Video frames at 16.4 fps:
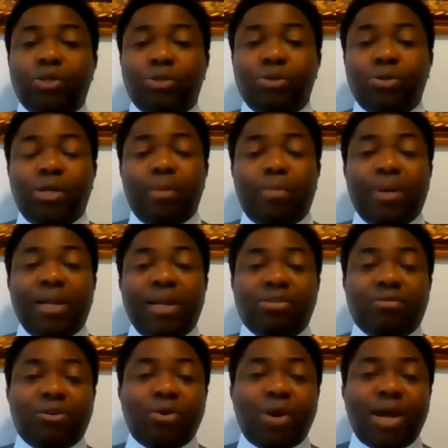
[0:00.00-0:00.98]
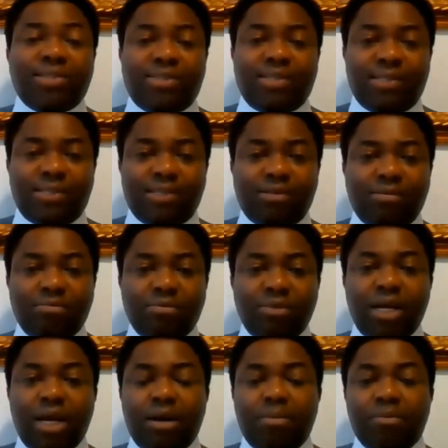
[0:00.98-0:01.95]
to a place of crisis
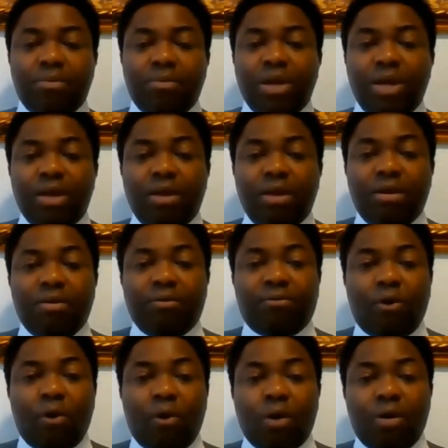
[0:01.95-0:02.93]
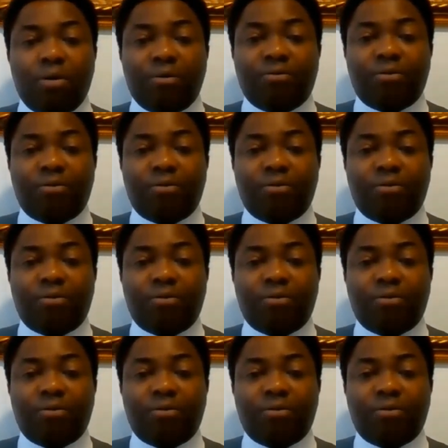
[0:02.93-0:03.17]
for